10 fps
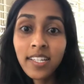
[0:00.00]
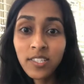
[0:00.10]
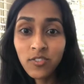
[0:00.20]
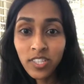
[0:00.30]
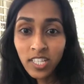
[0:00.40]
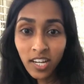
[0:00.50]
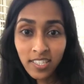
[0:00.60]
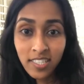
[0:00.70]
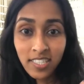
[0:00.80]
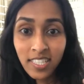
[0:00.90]
It's really nice
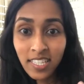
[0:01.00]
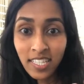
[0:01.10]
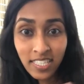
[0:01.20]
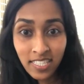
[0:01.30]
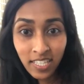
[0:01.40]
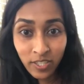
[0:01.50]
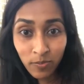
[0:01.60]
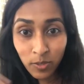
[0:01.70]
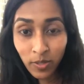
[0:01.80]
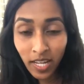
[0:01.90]
to see the intersection
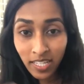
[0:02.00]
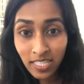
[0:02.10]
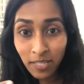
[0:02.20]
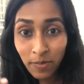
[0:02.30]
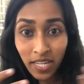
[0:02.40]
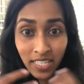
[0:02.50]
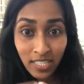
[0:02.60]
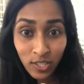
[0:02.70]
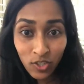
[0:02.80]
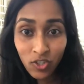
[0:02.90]
between academia and
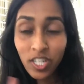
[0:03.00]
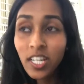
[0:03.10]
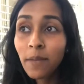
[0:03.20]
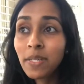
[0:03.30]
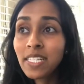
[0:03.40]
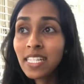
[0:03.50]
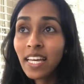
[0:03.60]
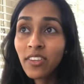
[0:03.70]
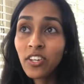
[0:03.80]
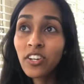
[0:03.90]
industry coming
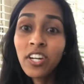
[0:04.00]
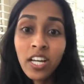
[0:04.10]
together